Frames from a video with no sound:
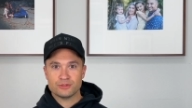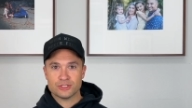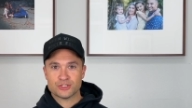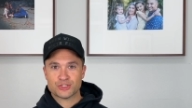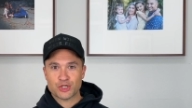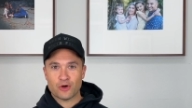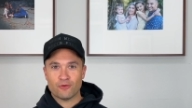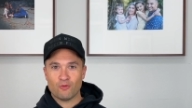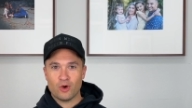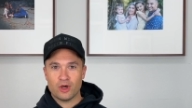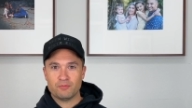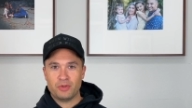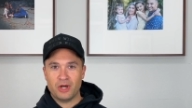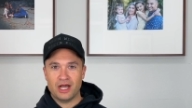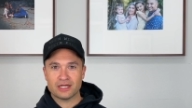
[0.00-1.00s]
to the Serve
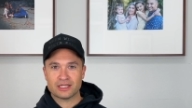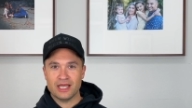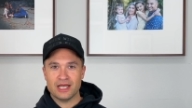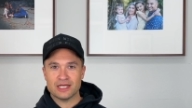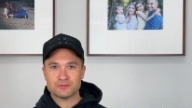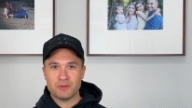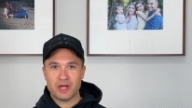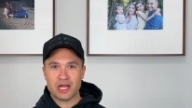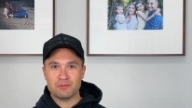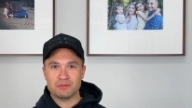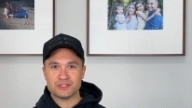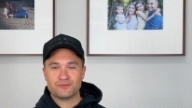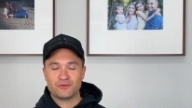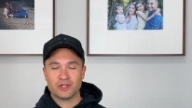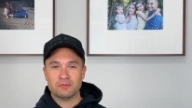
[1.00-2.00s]
One podcast. My name
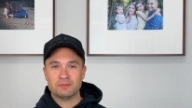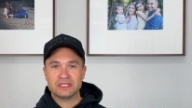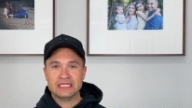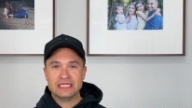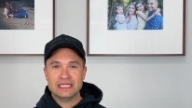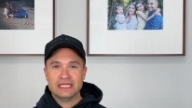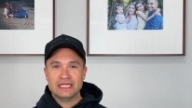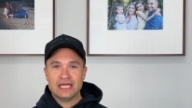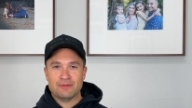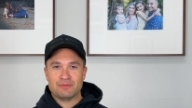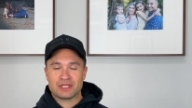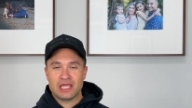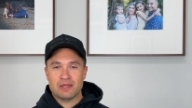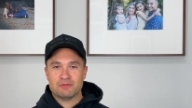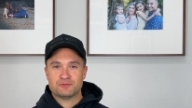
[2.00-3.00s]
is Philip. I'm the
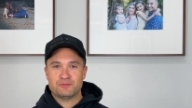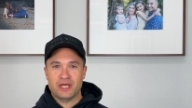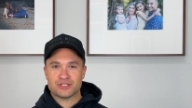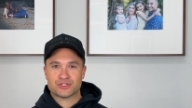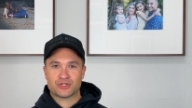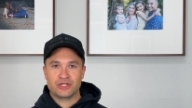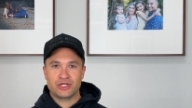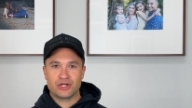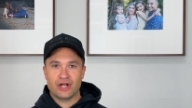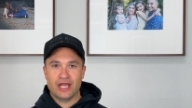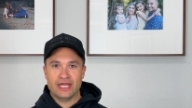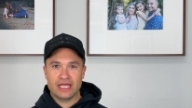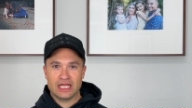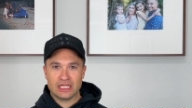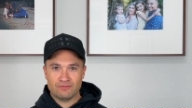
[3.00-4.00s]
campus pastor here
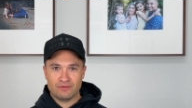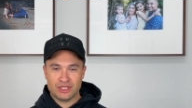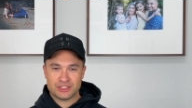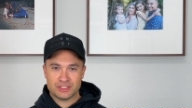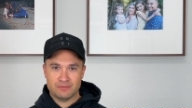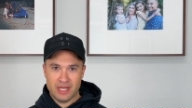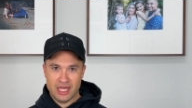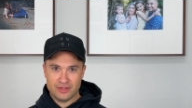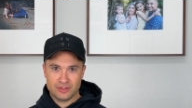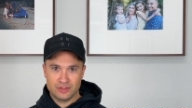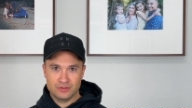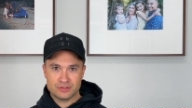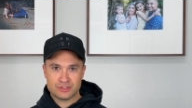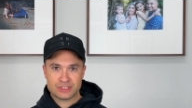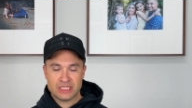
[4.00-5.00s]
at Elevation
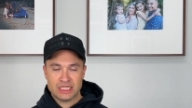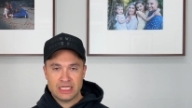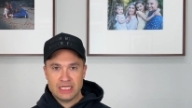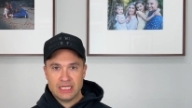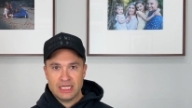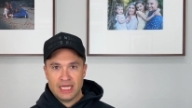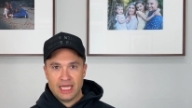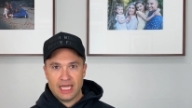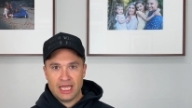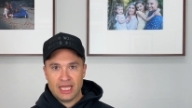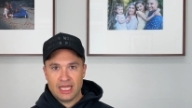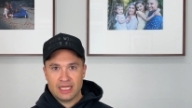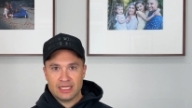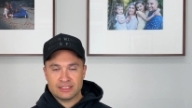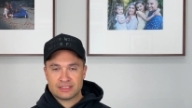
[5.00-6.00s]
Matthews.
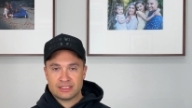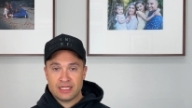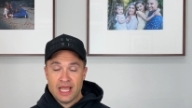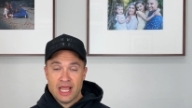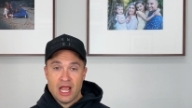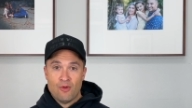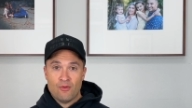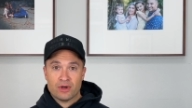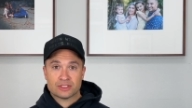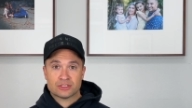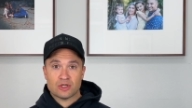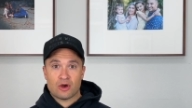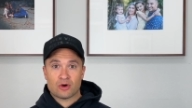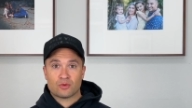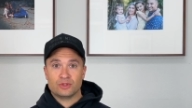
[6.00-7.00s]
And today I want to
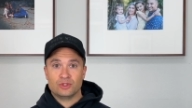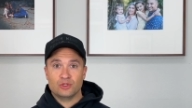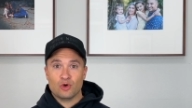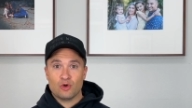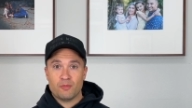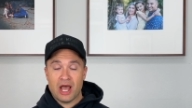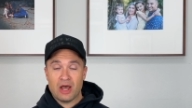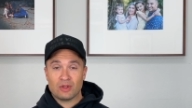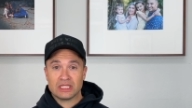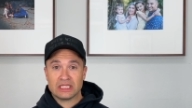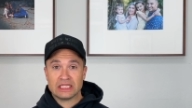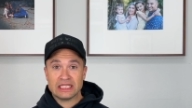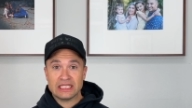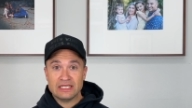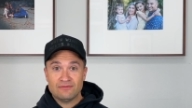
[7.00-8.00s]
talk with you about
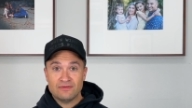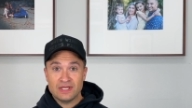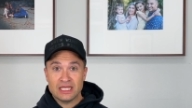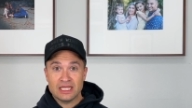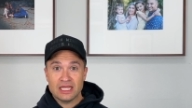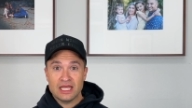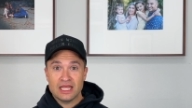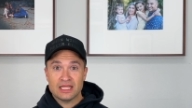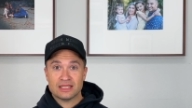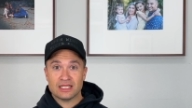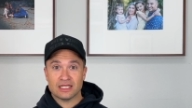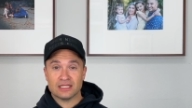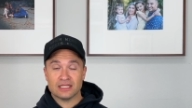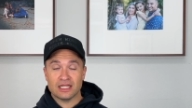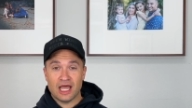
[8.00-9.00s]
living
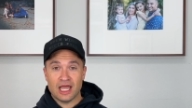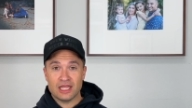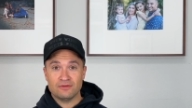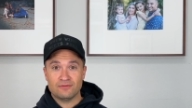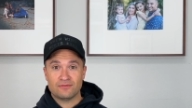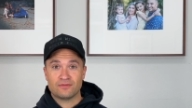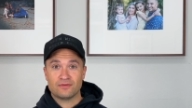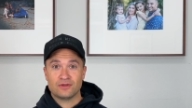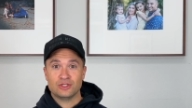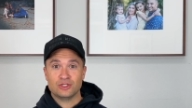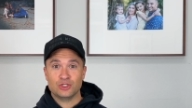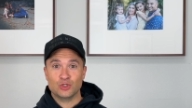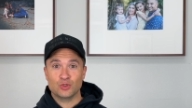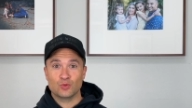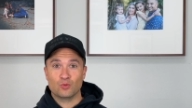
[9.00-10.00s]
the life
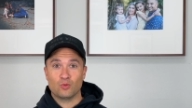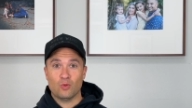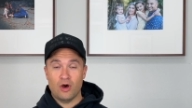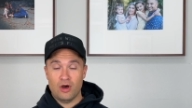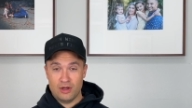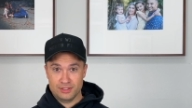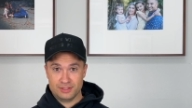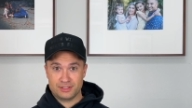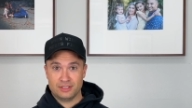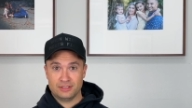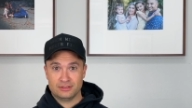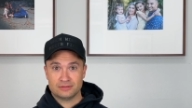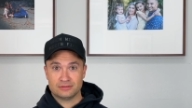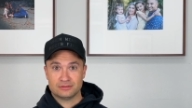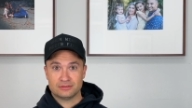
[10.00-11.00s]
you want.
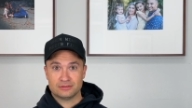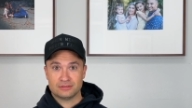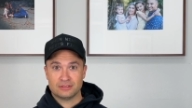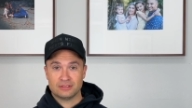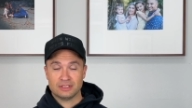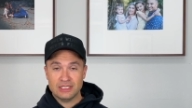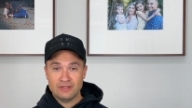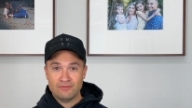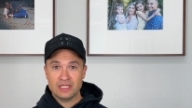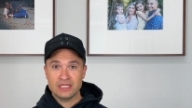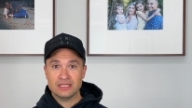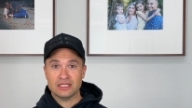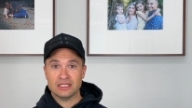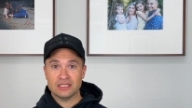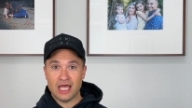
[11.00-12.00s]
Living
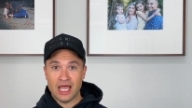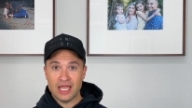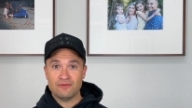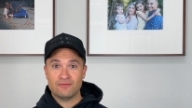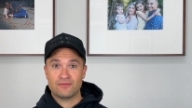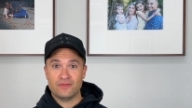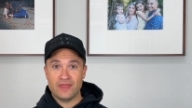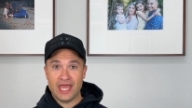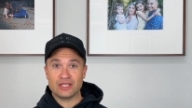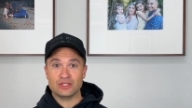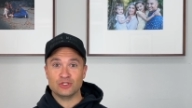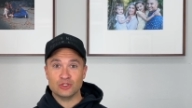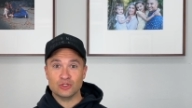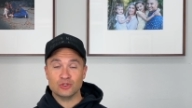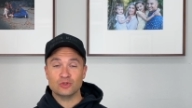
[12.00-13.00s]
the life that
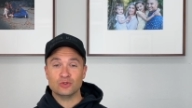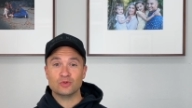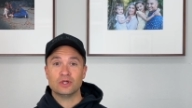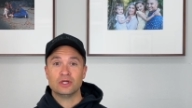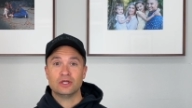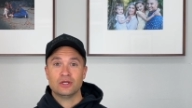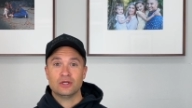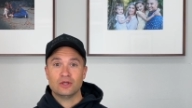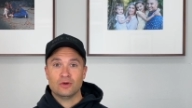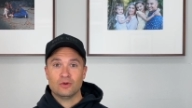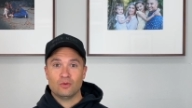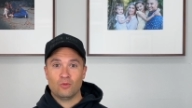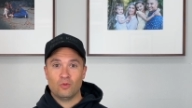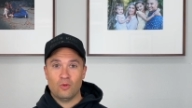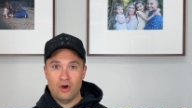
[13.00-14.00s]
you
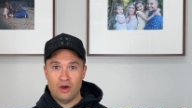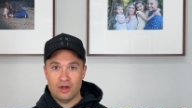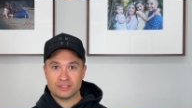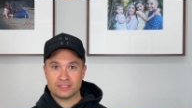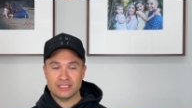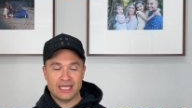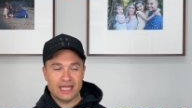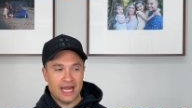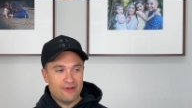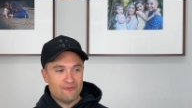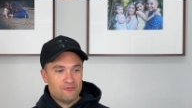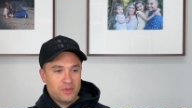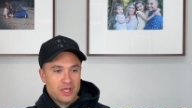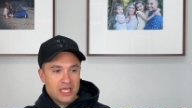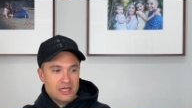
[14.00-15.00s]
want. And
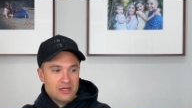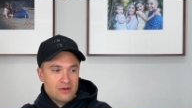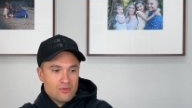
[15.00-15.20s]
I've been